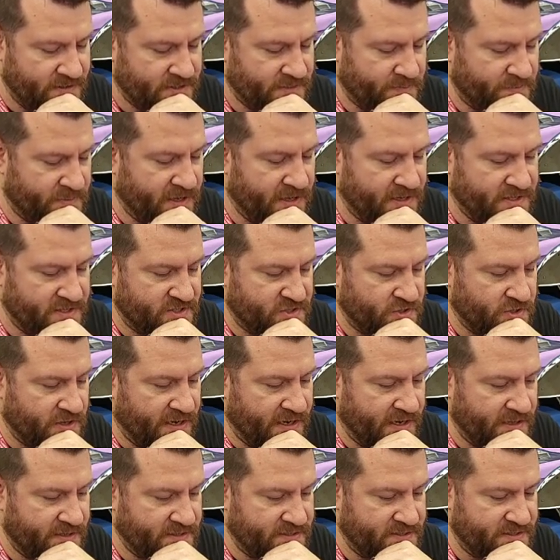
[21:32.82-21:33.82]
Surprise
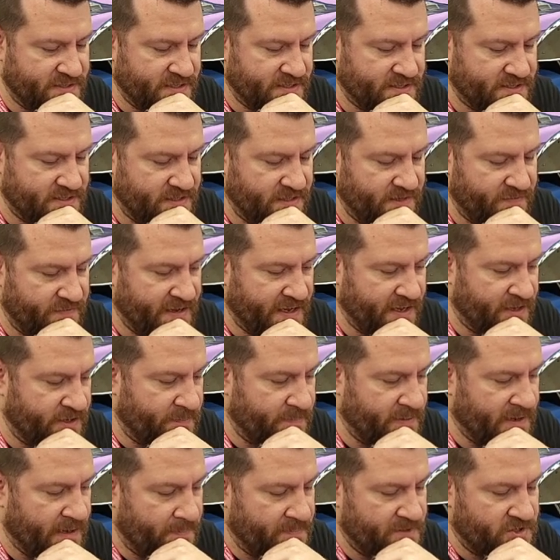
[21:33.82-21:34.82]
strike, 6 into Vader,
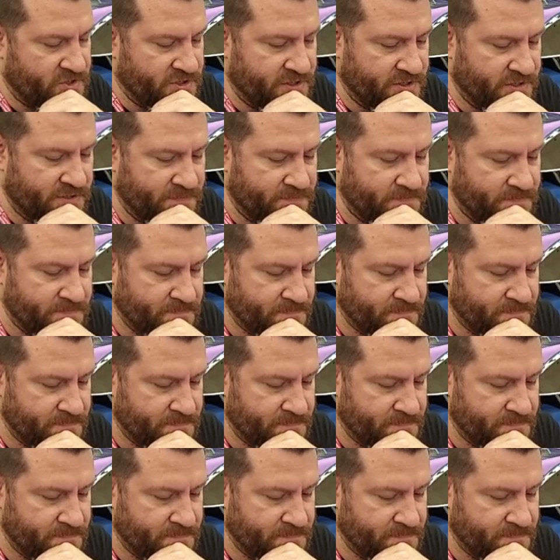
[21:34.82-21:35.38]
pop the shield.